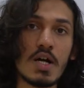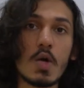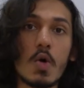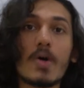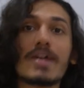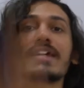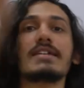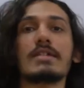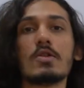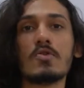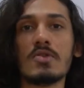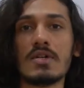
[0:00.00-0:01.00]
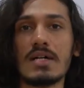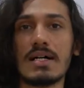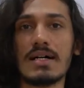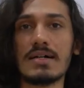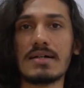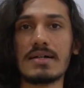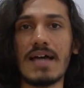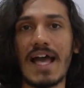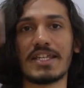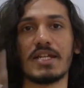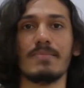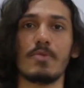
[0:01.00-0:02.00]
going into
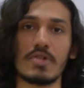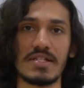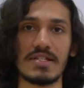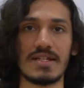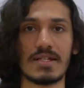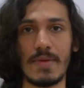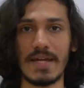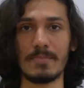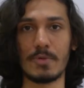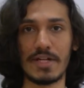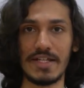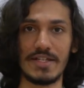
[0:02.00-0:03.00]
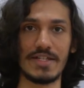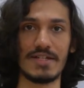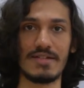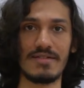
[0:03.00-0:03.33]
action potential, spike potential.